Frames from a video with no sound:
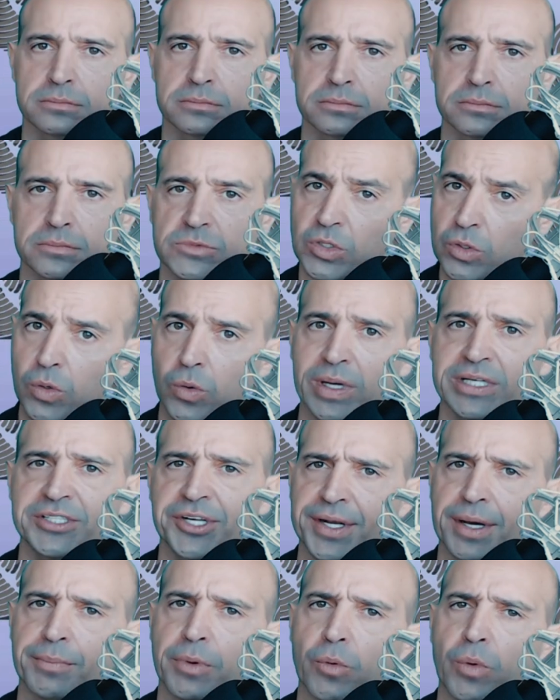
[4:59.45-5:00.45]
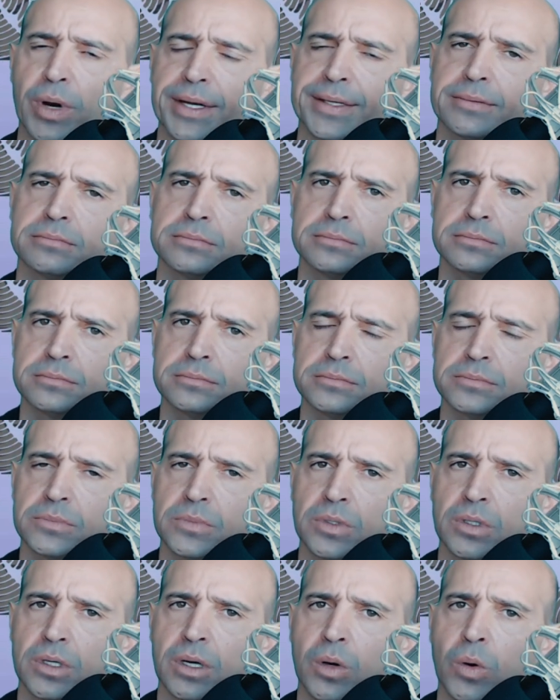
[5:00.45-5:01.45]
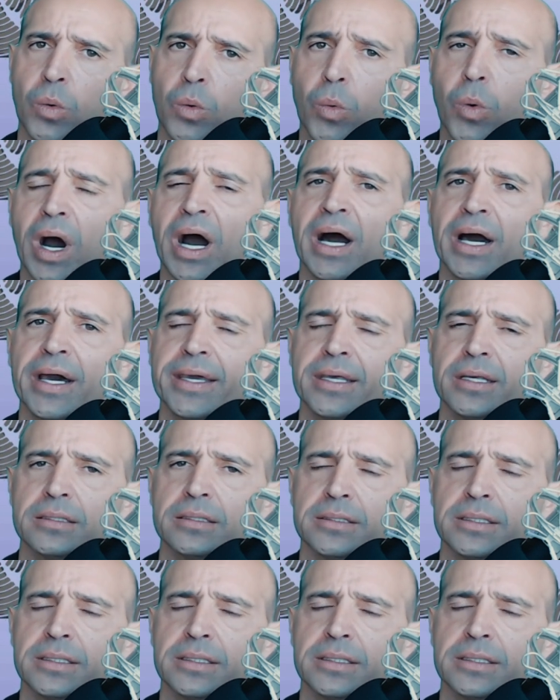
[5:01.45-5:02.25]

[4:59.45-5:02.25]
So question number one, why